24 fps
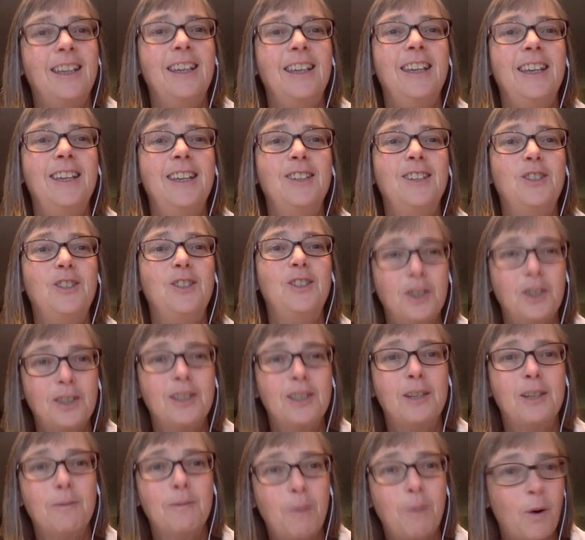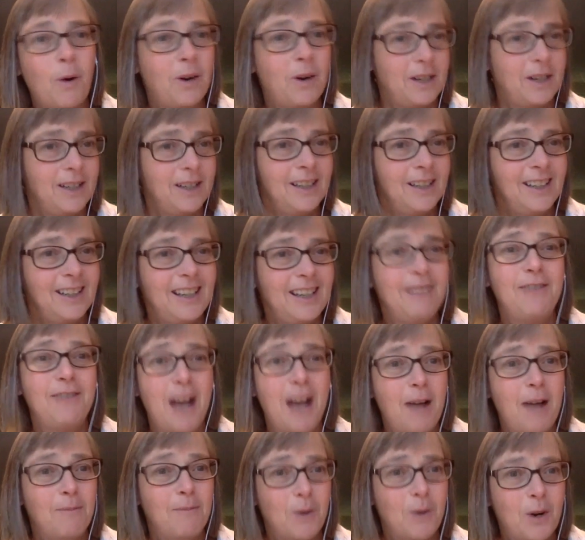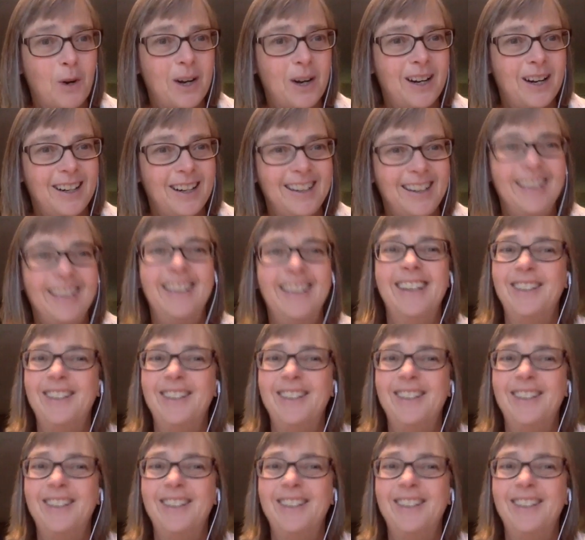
is just as important, if not more, as